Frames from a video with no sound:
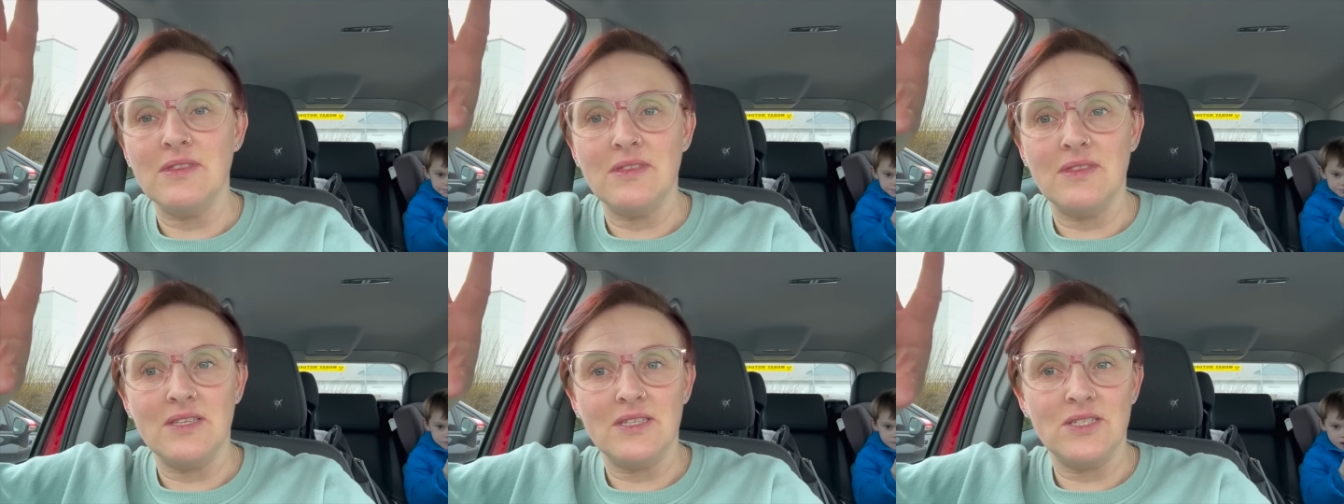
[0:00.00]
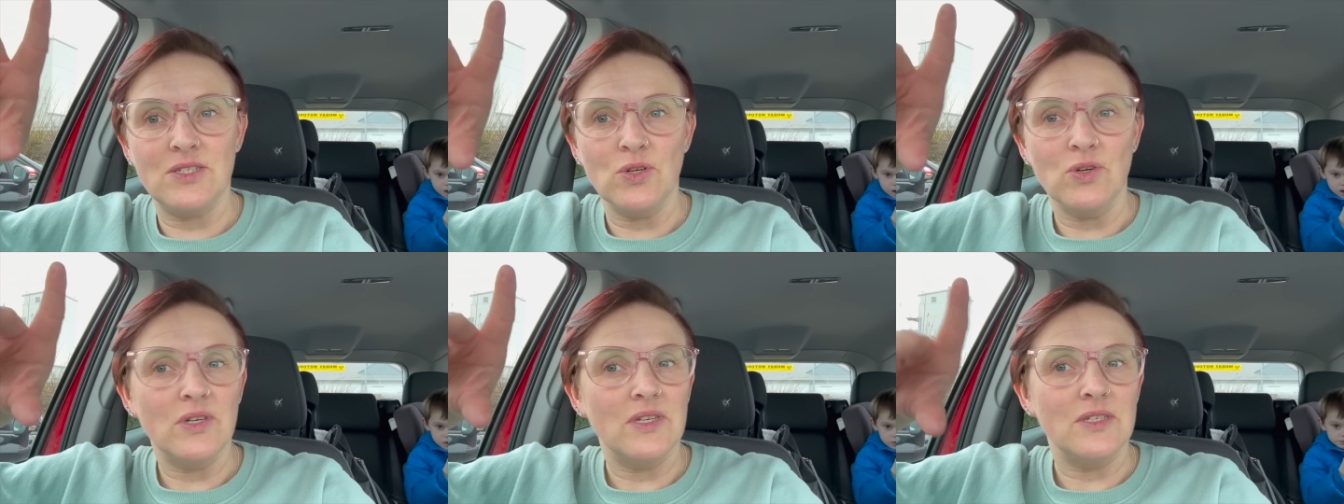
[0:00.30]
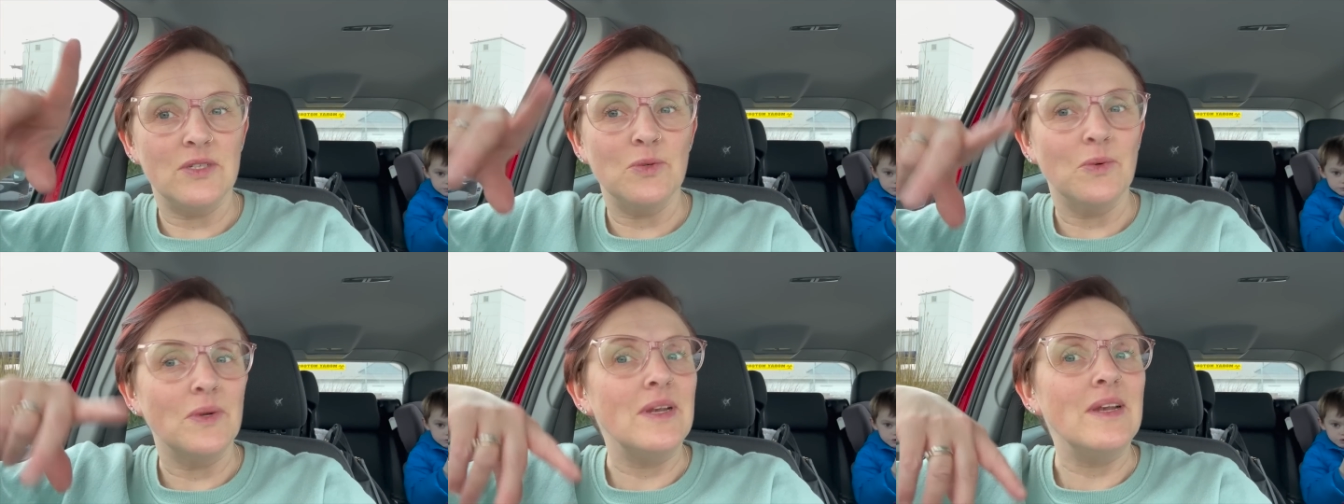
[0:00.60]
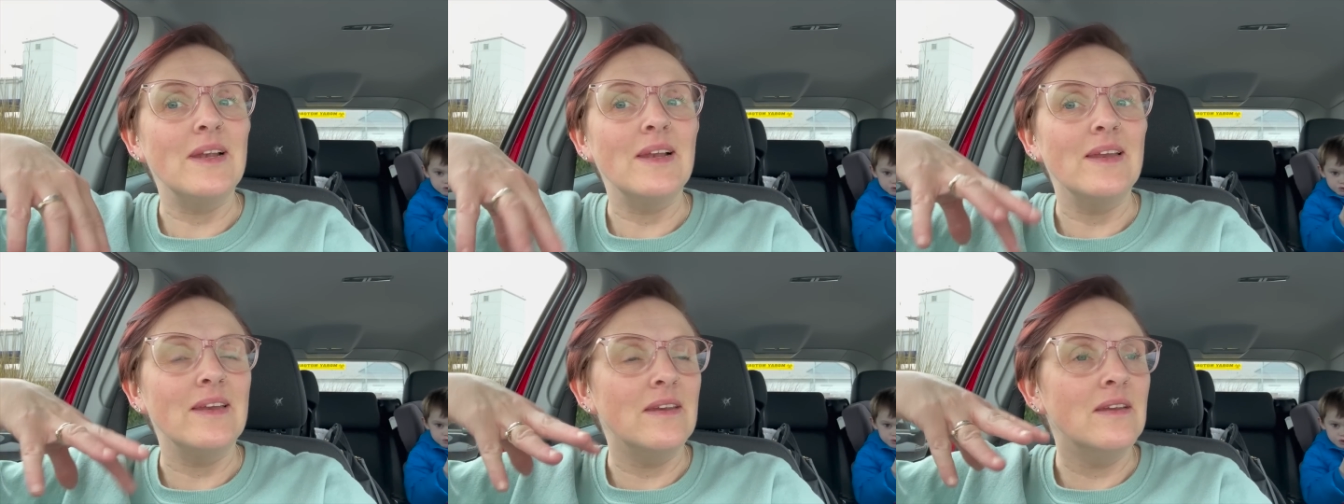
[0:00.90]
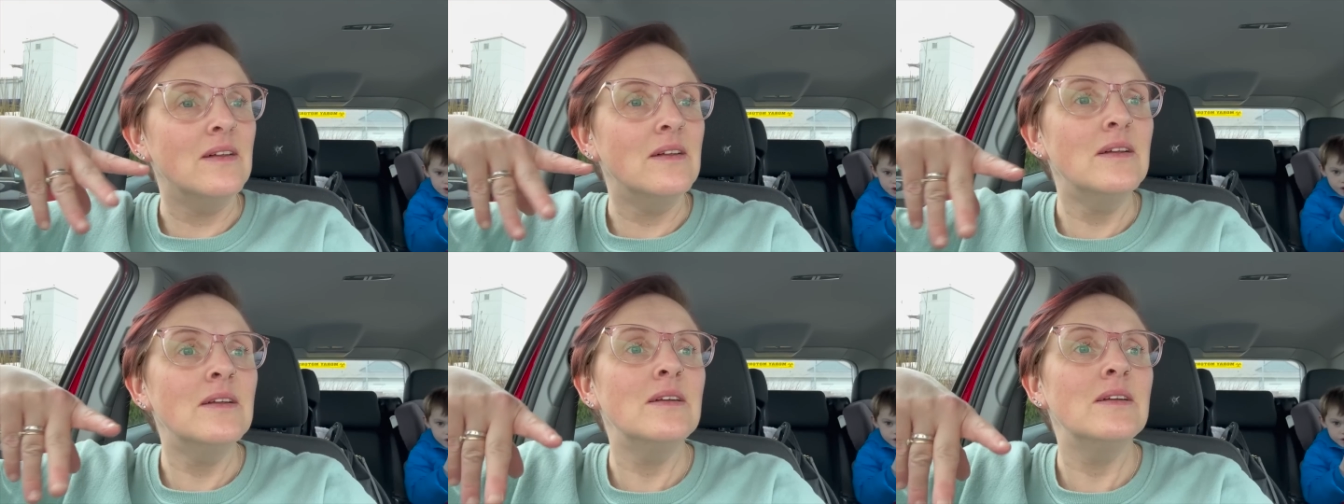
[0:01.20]
the stock is dwindling
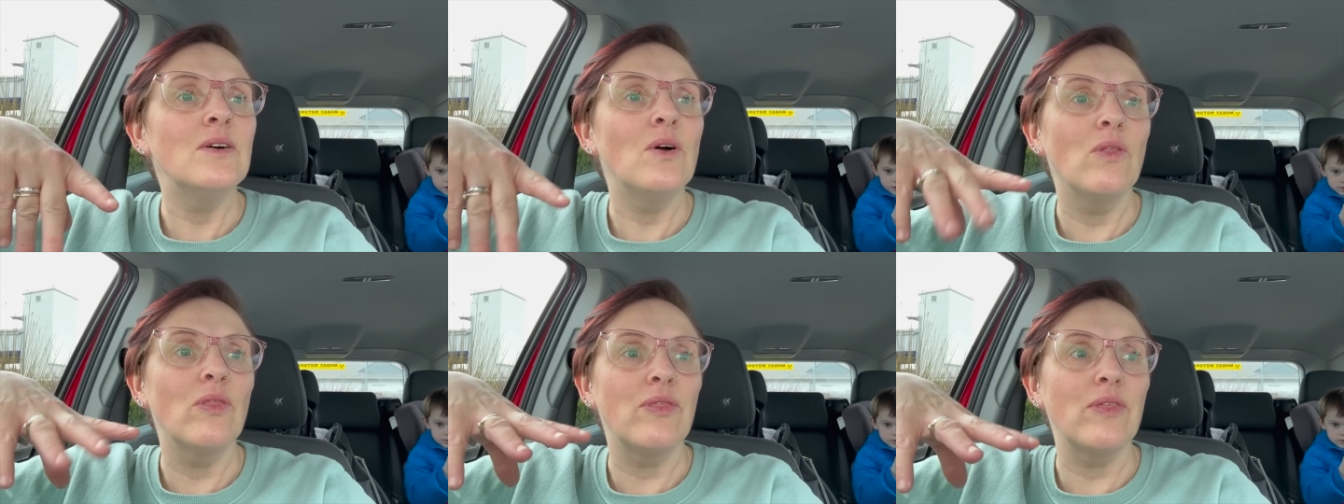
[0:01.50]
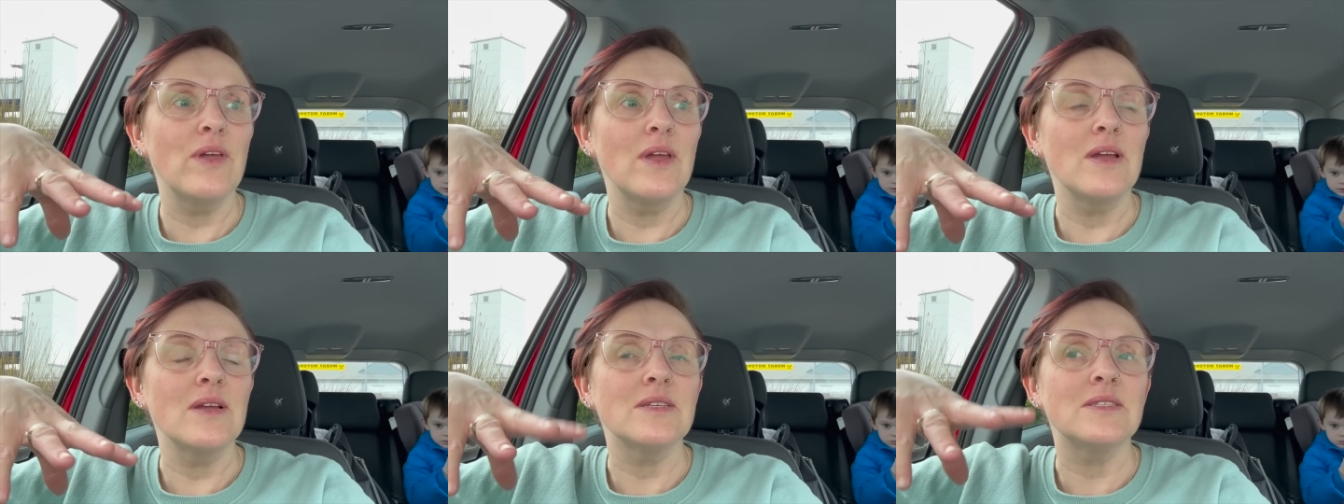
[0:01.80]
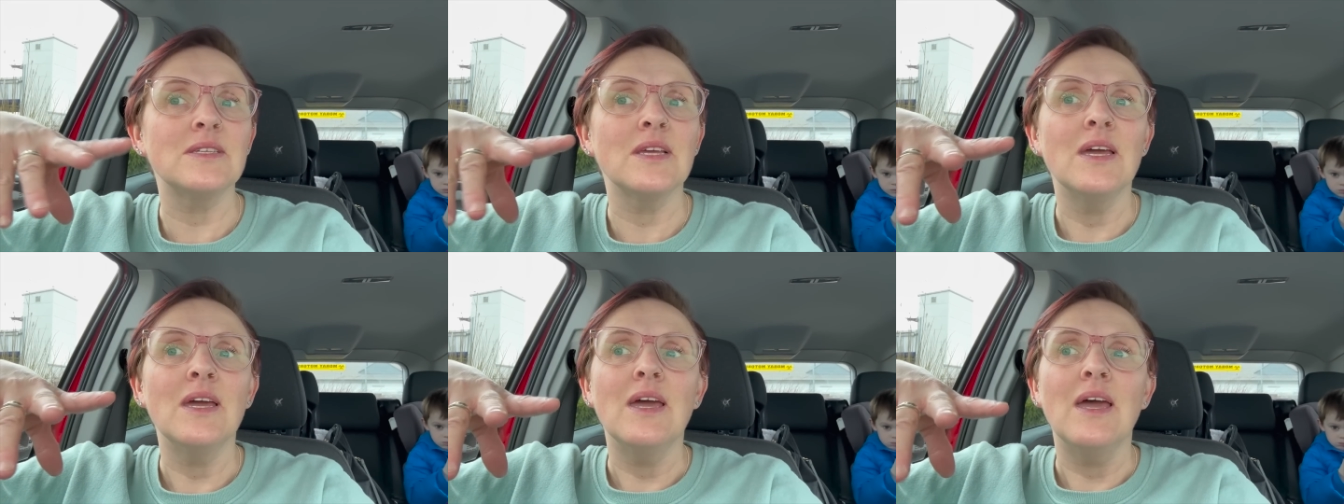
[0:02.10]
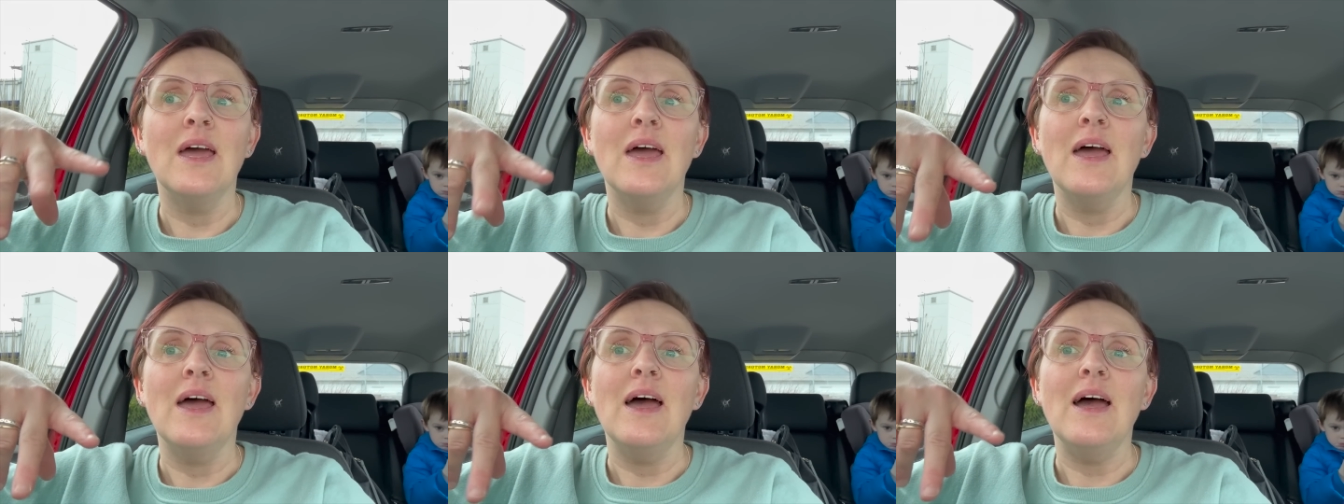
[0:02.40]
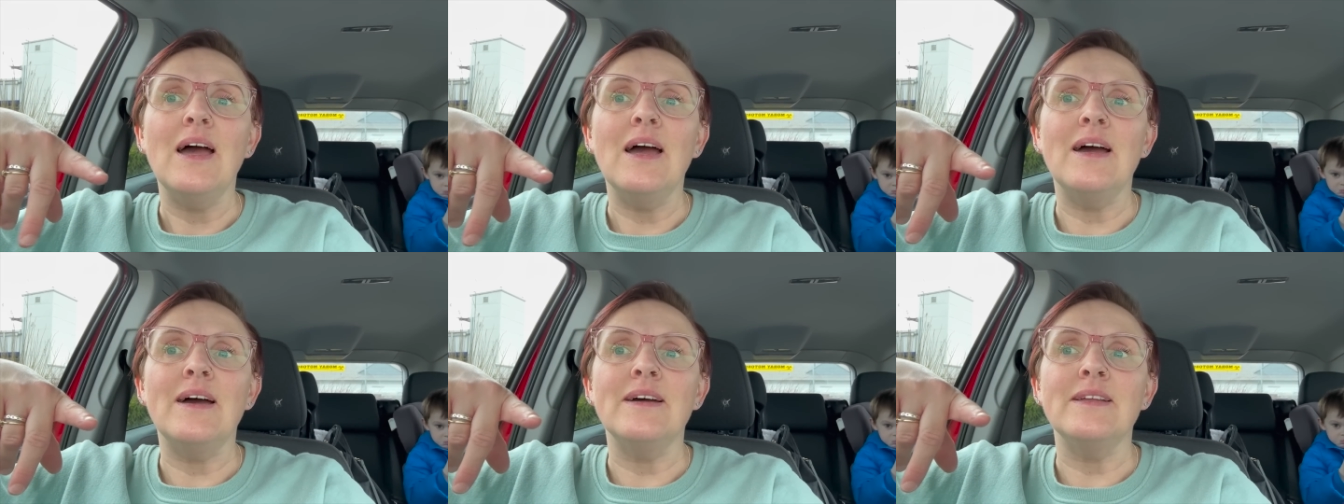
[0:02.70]
on things
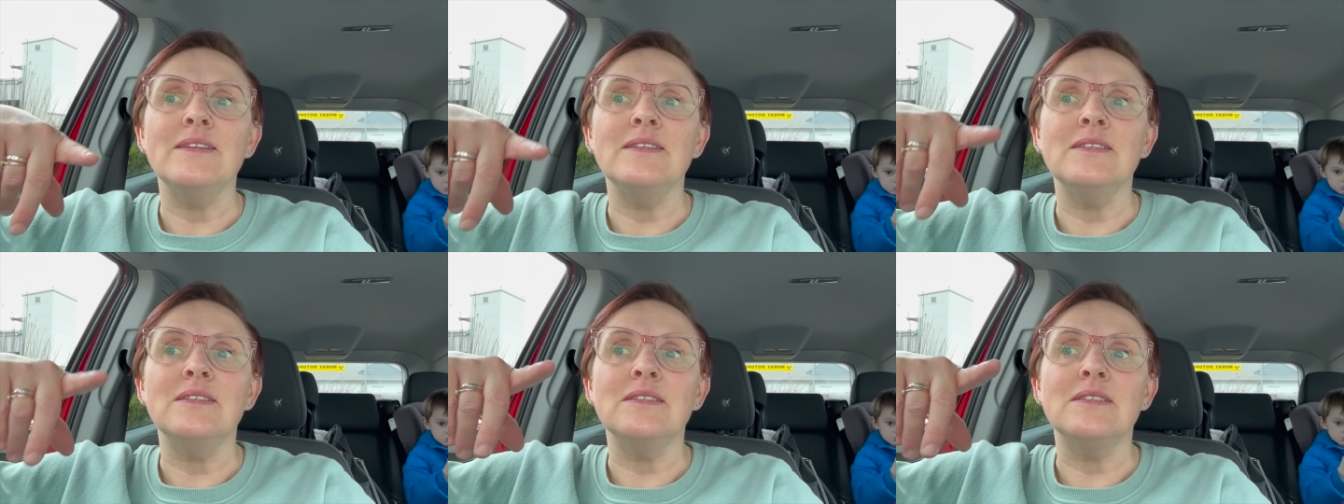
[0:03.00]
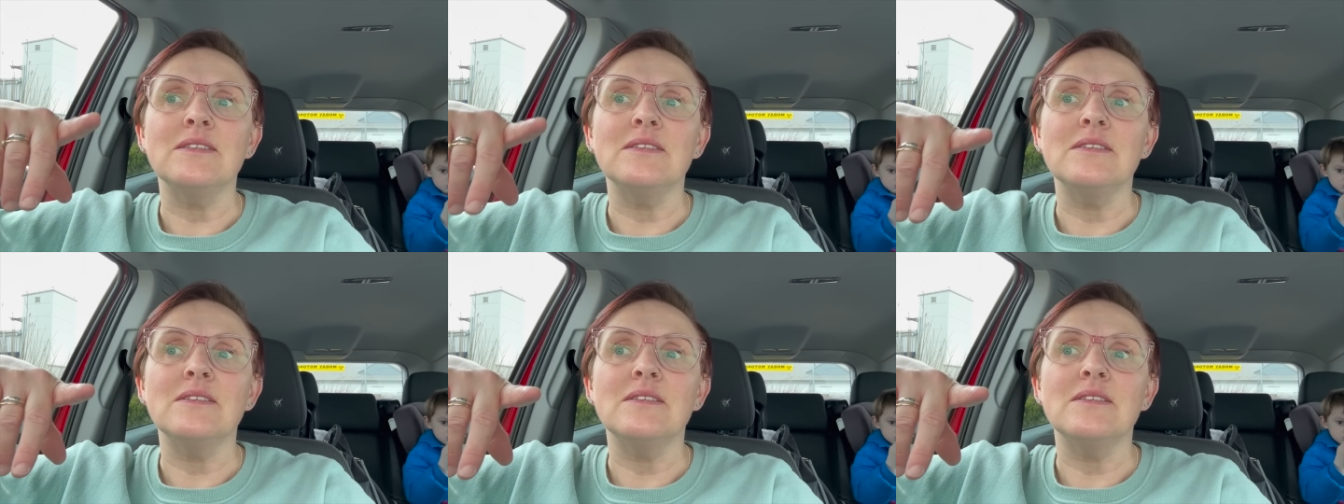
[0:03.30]
and